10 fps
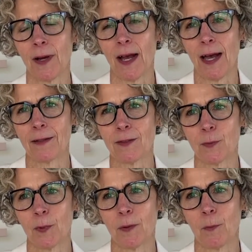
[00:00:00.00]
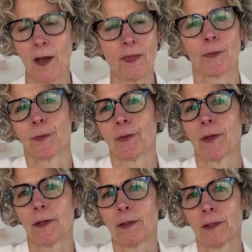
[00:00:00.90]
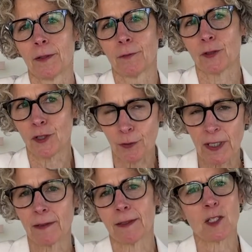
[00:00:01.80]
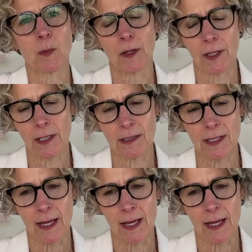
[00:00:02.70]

as we went through the retreat experience.